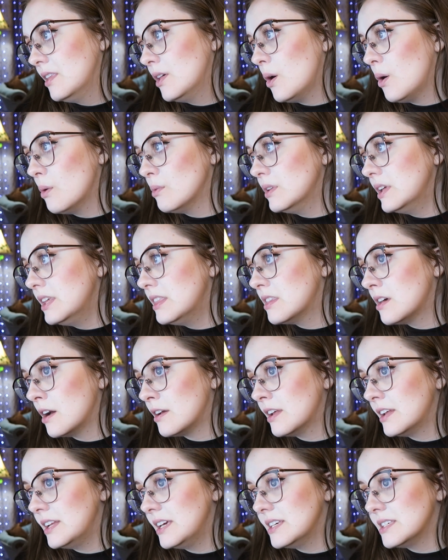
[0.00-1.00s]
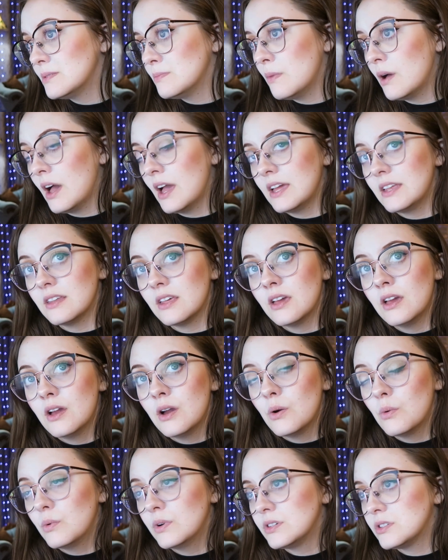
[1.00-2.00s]
The only thought on his mind
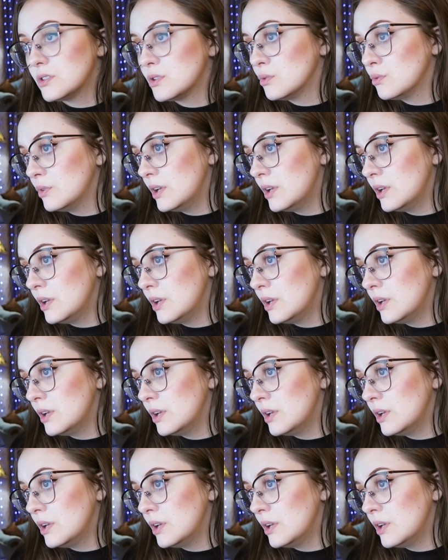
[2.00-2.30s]
was to